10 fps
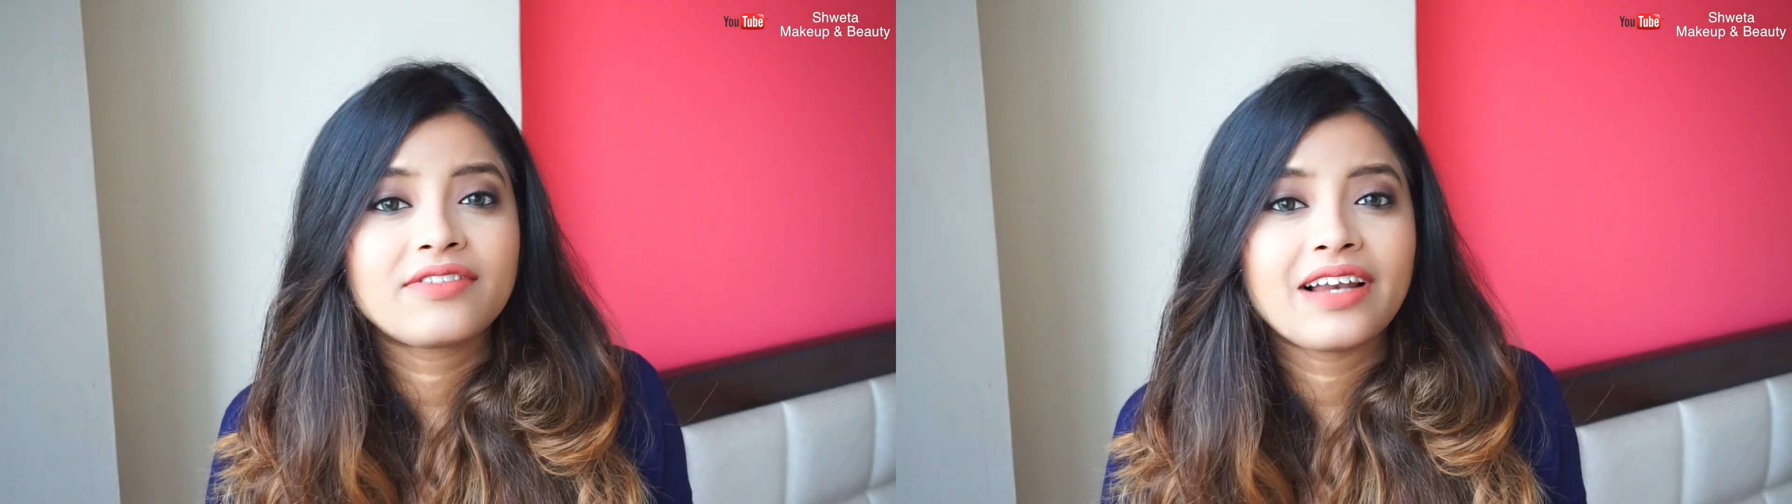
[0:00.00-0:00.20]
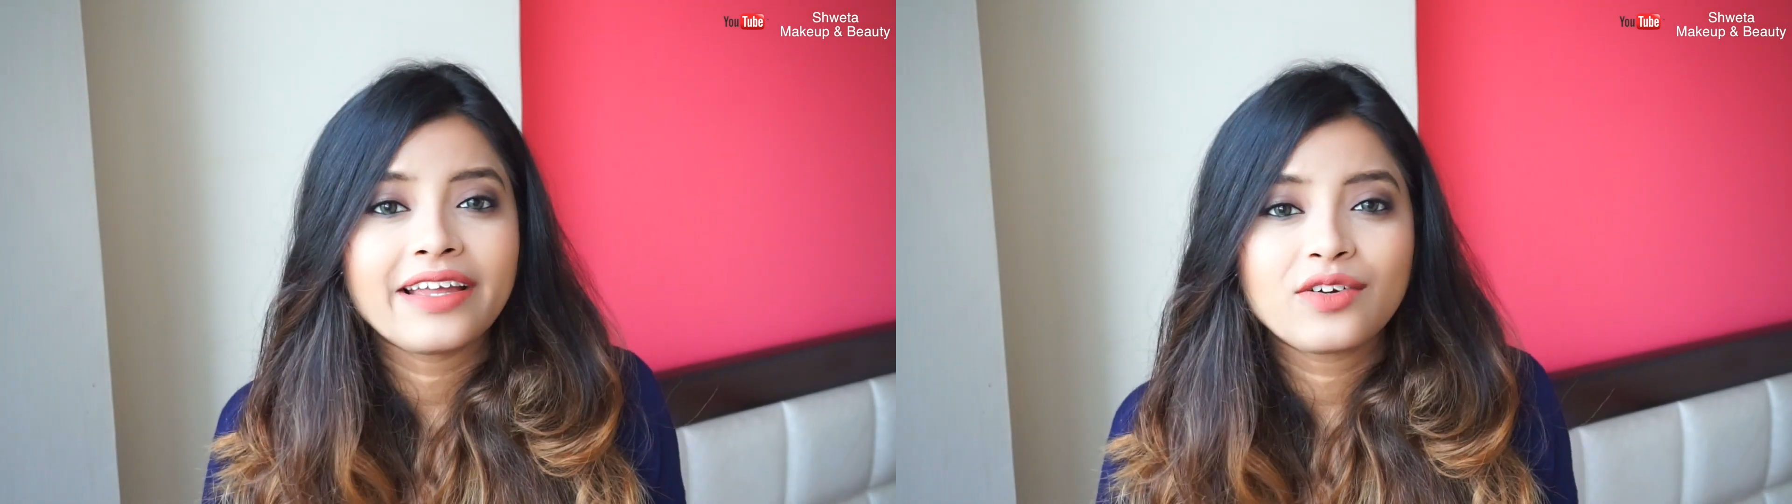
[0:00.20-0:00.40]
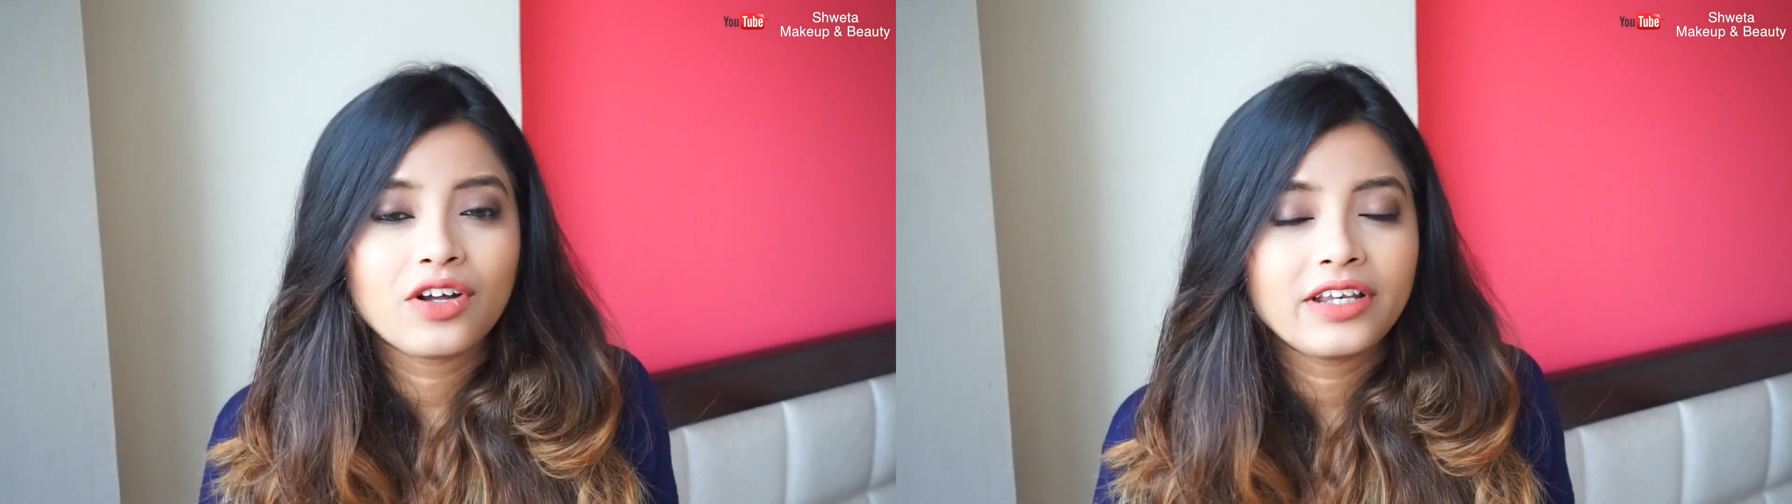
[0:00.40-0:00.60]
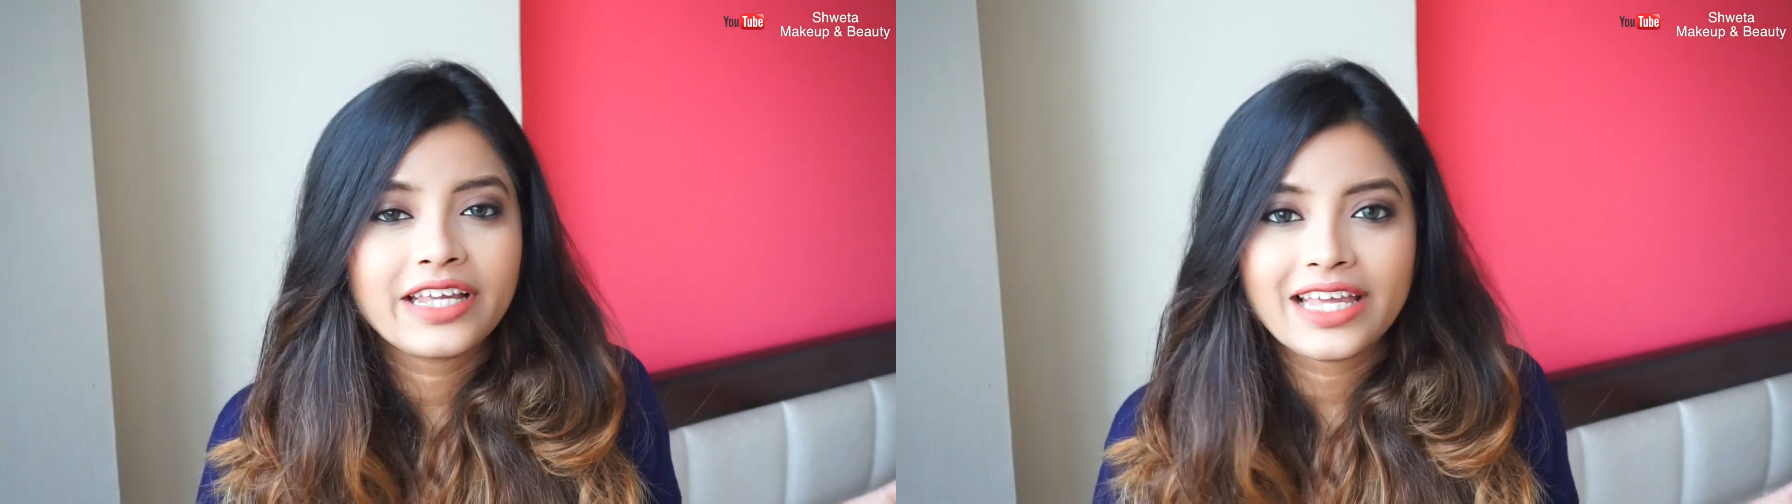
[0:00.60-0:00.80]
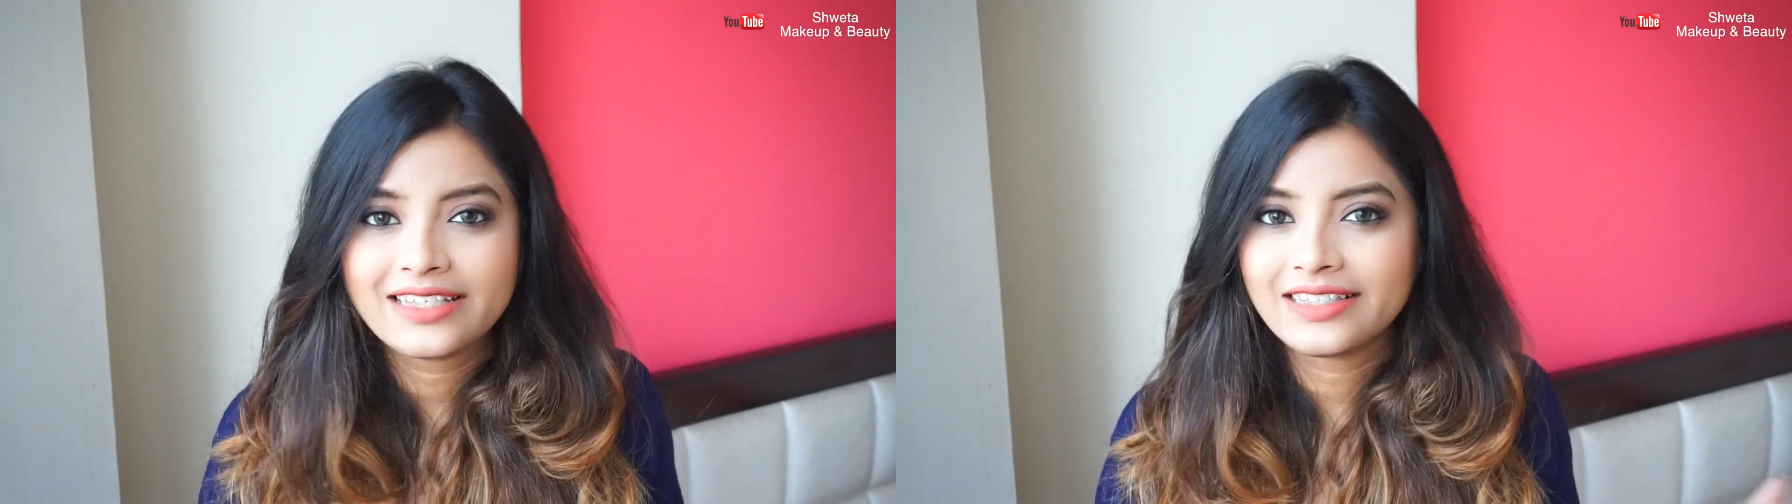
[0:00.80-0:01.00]

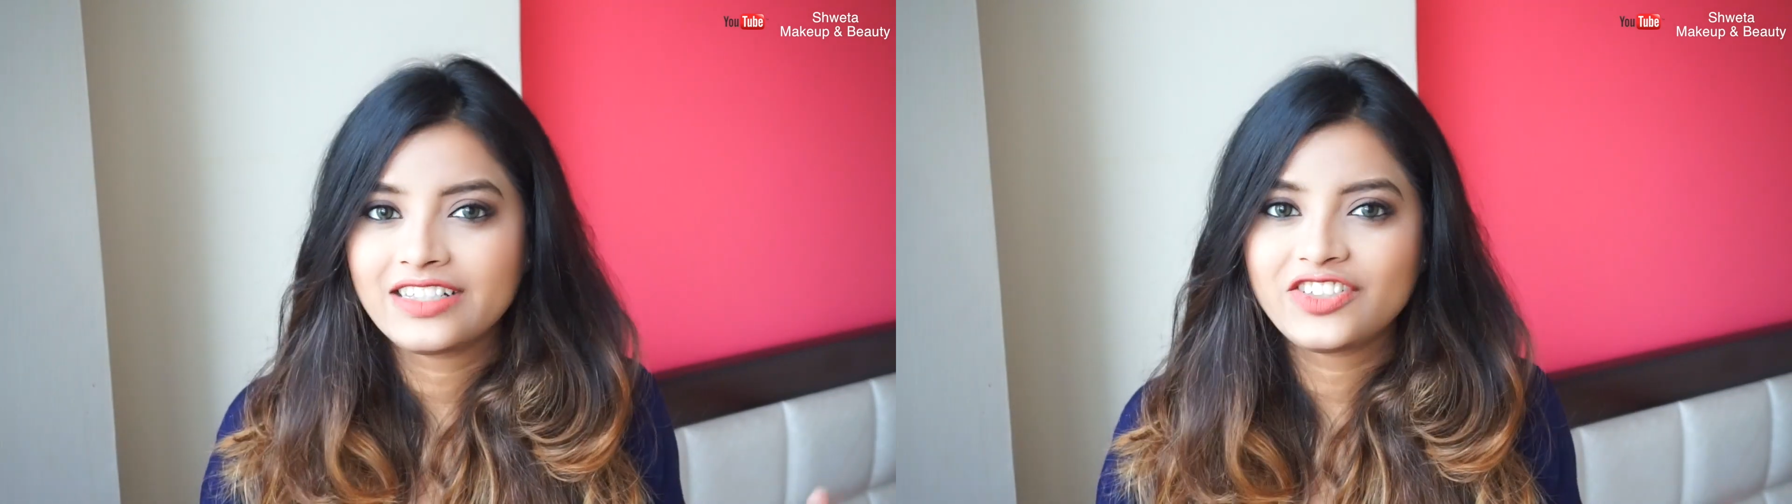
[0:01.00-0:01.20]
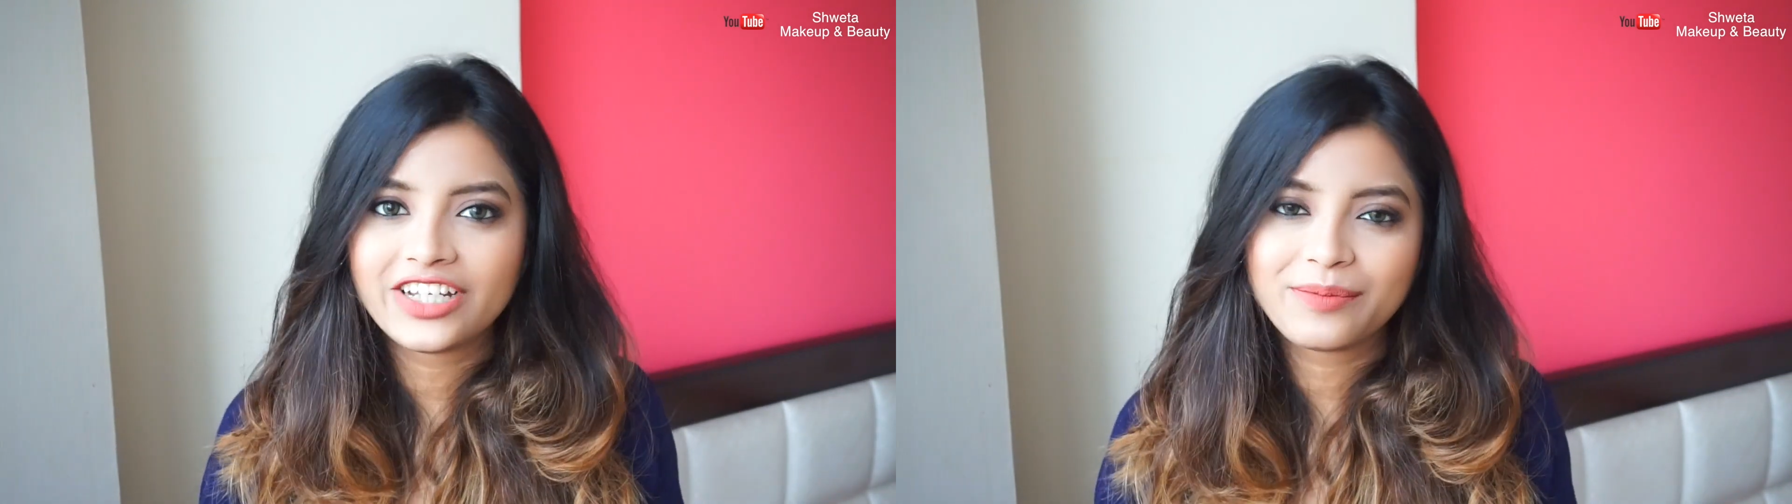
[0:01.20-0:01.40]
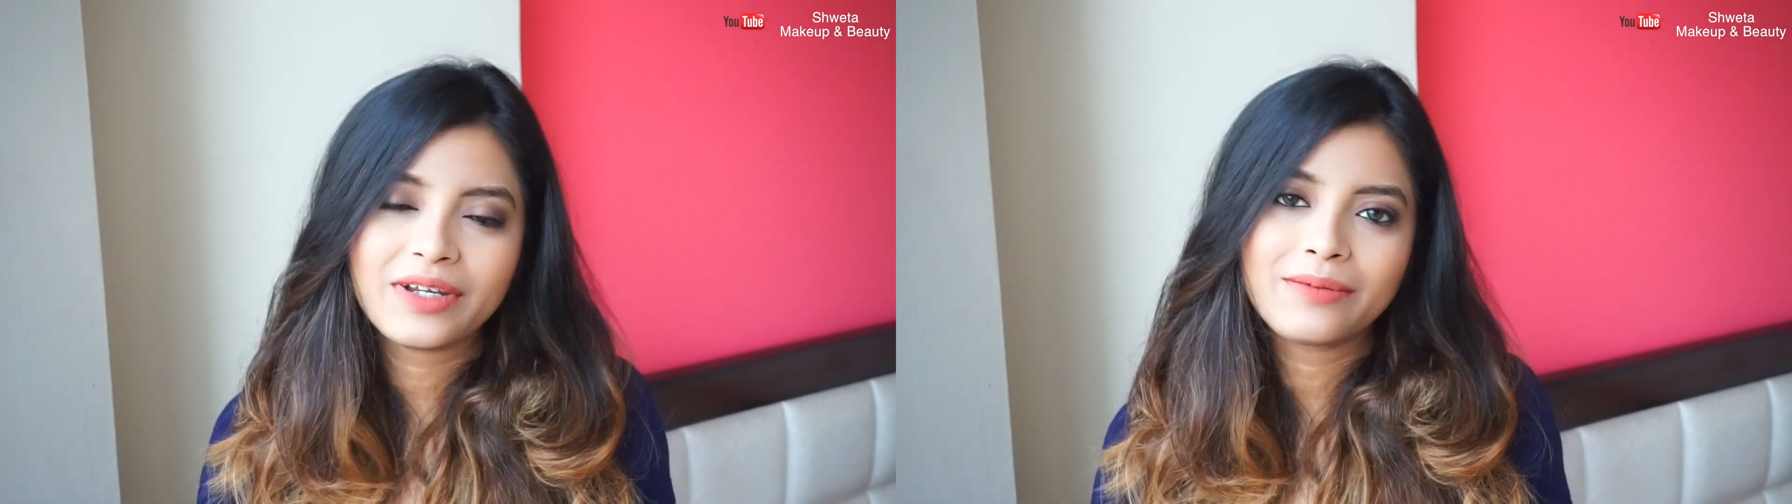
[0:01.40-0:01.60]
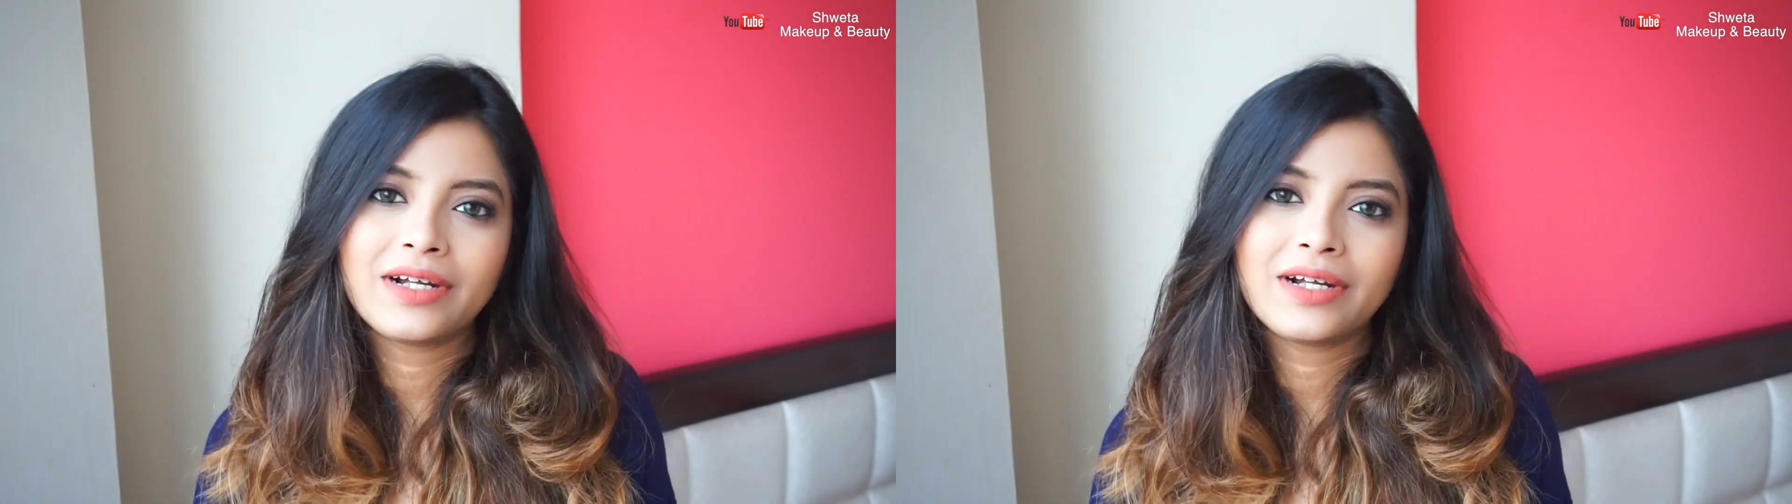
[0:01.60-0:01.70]
glycolic acid treatment,